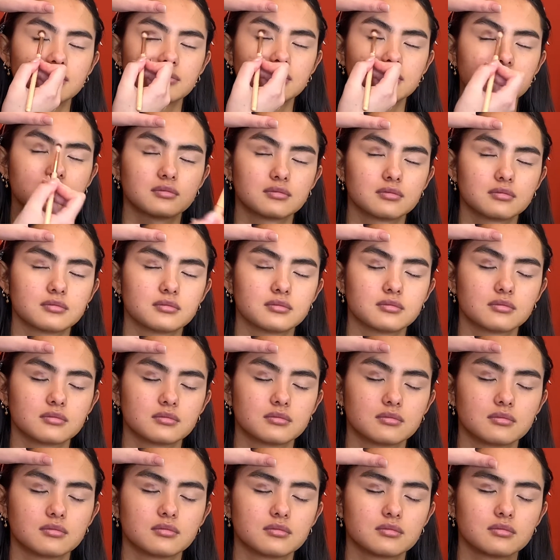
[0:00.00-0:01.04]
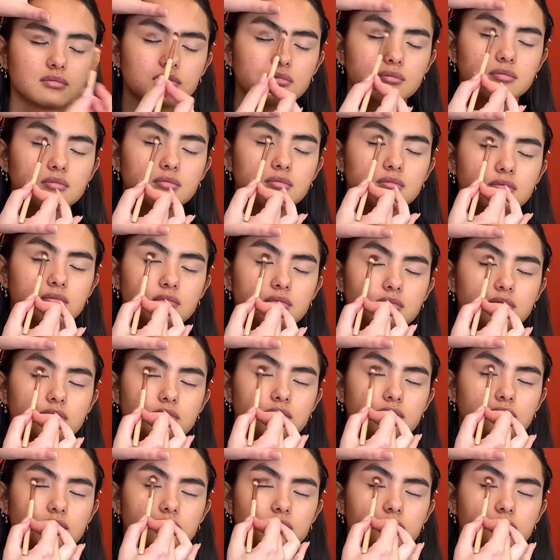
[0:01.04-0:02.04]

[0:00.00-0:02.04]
Louise base in shade 3 again,